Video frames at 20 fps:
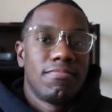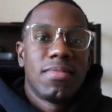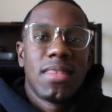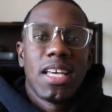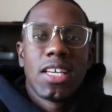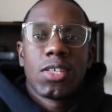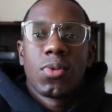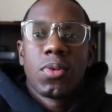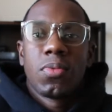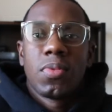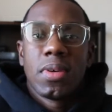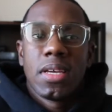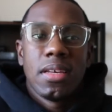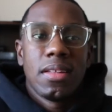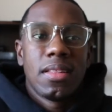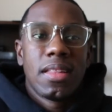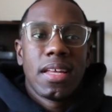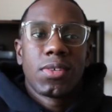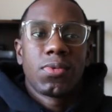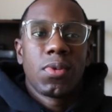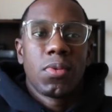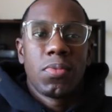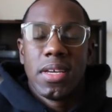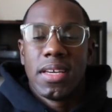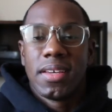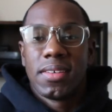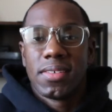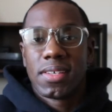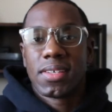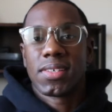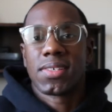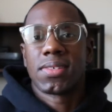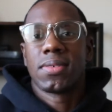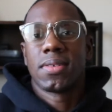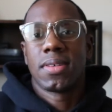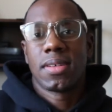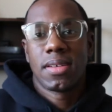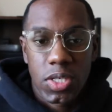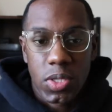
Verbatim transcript: That's what we that's what we exist on.